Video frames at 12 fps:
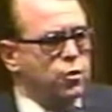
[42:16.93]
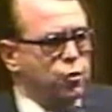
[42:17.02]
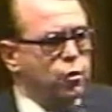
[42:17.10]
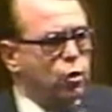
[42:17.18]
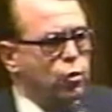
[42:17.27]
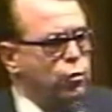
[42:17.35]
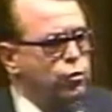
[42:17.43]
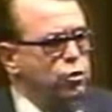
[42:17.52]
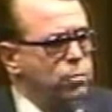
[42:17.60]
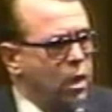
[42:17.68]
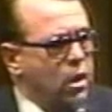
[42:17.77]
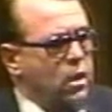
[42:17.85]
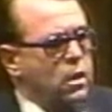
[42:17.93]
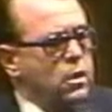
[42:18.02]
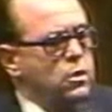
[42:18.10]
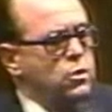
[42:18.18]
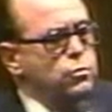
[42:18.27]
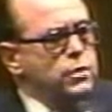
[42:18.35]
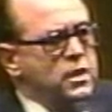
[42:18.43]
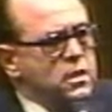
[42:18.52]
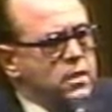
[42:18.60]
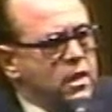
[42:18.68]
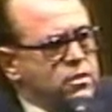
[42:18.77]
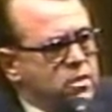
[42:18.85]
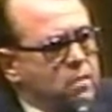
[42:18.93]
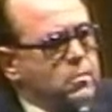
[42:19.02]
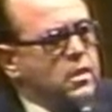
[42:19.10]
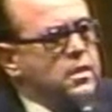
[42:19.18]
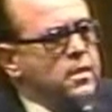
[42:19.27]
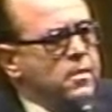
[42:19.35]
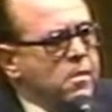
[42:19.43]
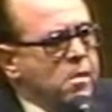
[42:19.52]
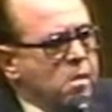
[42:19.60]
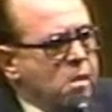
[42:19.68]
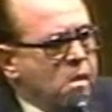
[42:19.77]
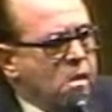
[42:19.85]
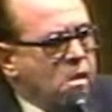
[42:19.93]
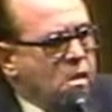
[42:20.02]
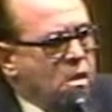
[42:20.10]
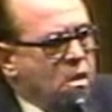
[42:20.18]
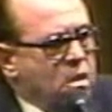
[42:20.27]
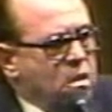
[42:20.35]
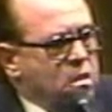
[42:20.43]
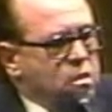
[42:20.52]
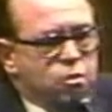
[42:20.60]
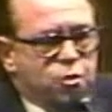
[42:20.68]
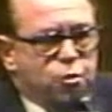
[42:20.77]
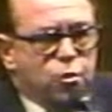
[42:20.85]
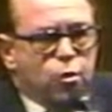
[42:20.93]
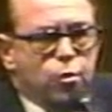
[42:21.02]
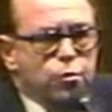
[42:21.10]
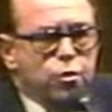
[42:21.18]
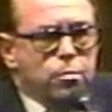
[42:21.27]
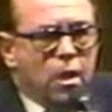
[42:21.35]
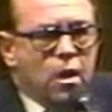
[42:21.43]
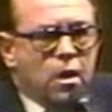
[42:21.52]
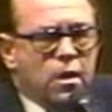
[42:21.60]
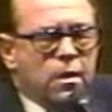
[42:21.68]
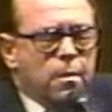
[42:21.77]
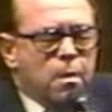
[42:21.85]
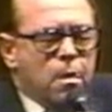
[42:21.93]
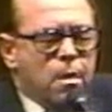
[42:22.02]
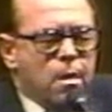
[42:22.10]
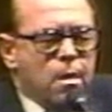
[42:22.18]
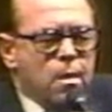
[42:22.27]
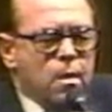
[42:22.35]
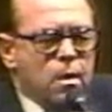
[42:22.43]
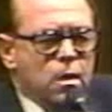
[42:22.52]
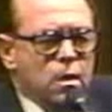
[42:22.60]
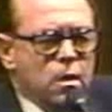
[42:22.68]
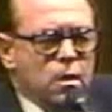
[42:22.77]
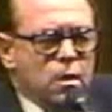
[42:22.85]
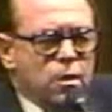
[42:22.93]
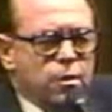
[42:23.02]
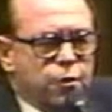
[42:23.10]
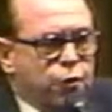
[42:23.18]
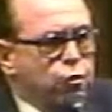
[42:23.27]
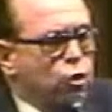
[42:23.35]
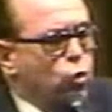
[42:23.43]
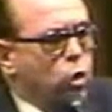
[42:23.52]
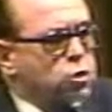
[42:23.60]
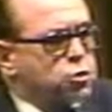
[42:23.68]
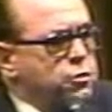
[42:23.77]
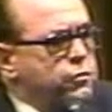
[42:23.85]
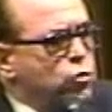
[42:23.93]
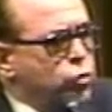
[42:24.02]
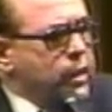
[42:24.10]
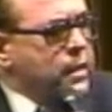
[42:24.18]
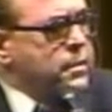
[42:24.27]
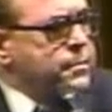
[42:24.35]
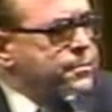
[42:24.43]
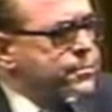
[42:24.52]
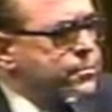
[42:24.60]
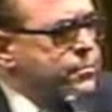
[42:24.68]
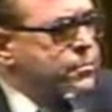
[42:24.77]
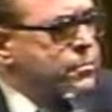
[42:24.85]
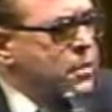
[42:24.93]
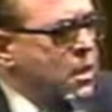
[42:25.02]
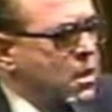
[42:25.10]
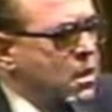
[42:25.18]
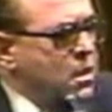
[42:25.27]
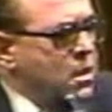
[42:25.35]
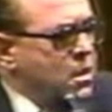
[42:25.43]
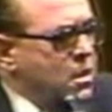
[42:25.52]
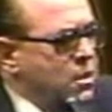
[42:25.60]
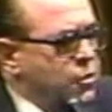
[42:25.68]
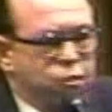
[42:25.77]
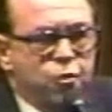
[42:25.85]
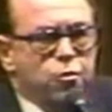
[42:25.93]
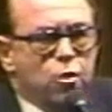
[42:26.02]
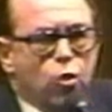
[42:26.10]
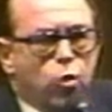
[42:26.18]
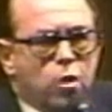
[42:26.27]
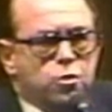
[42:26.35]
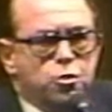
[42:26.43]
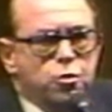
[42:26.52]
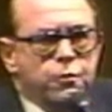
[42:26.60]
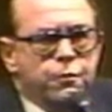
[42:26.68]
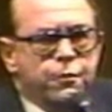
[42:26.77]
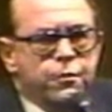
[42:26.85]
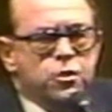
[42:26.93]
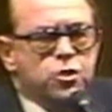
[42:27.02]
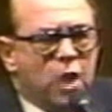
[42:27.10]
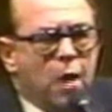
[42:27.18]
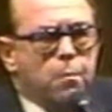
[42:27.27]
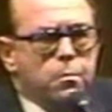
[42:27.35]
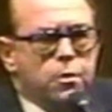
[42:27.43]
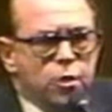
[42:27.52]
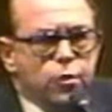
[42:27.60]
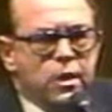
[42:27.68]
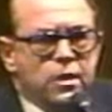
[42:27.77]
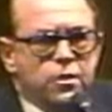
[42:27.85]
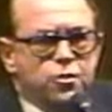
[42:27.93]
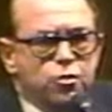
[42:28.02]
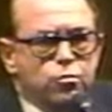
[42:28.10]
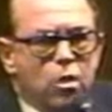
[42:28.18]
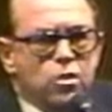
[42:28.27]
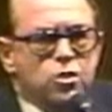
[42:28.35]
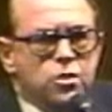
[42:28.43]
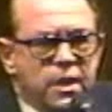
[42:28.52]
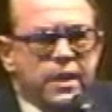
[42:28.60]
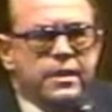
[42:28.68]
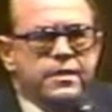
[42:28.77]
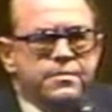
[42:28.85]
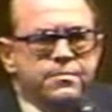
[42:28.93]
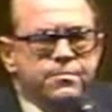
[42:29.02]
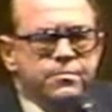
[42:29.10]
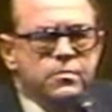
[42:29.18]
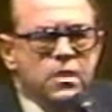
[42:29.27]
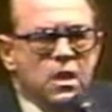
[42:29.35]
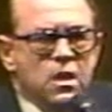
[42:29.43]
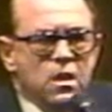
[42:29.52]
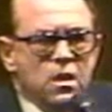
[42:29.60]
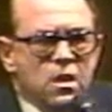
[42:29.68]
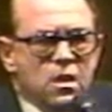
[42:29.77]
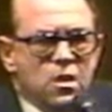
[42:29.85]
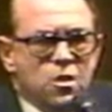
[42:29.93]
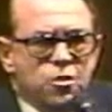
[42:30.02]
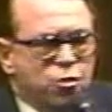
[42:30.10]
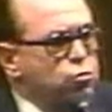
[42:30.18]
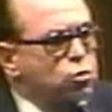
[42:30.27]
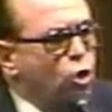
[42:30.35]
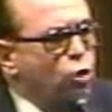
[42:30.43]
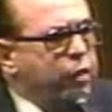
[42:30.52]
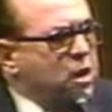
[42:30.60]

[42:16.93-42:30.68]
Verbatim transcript: You know who you are, who needed that sermon. You know who you are. You know what you've quit. You know what you've stopped doing that you once did. You know